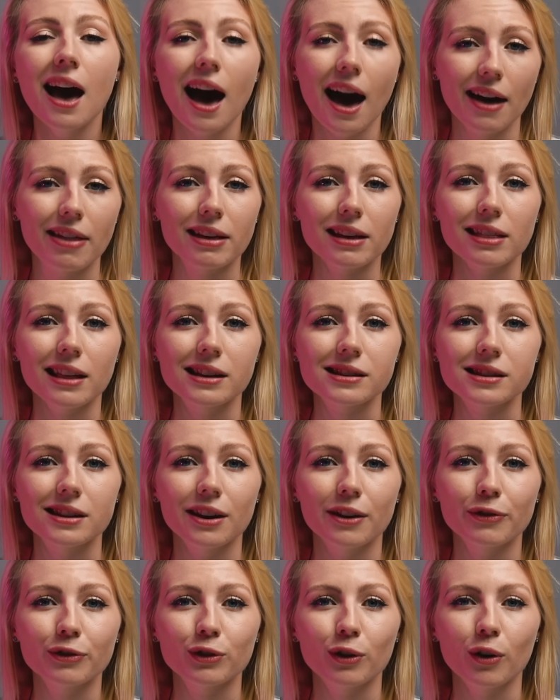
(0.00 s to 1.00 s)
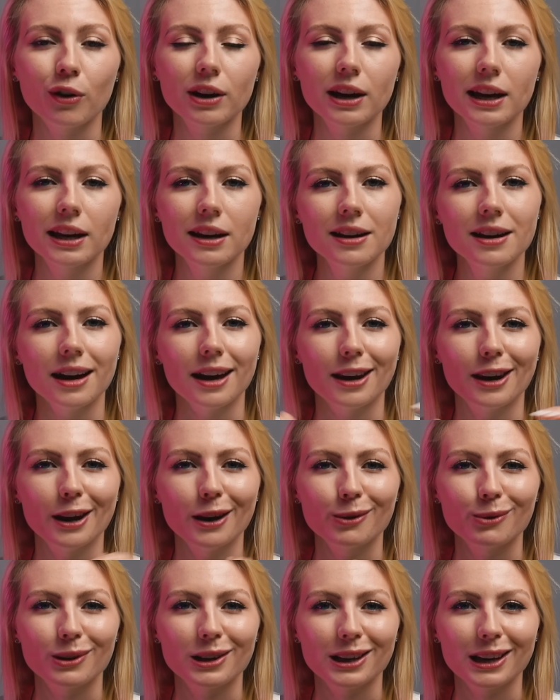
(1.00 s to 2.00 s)
I think that's enough talking, and
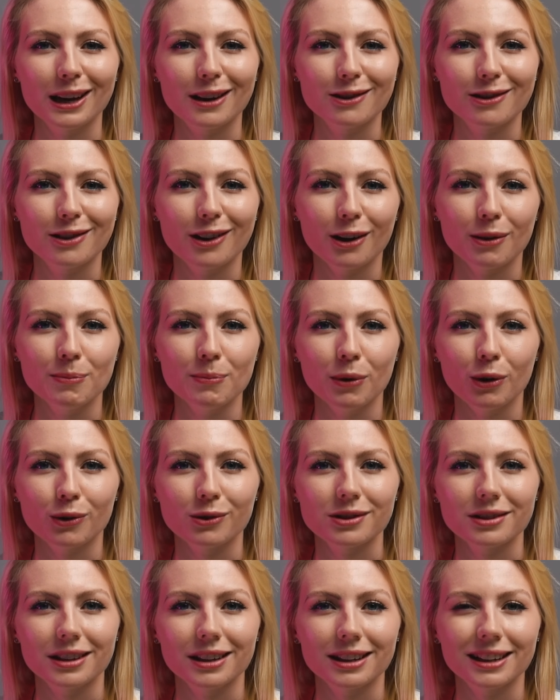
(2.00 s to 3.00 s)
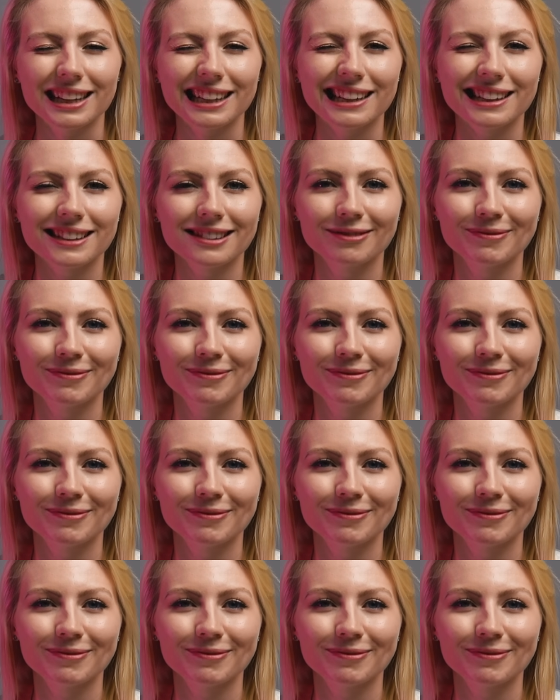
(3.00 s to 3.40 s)
now we can get to the unboxing.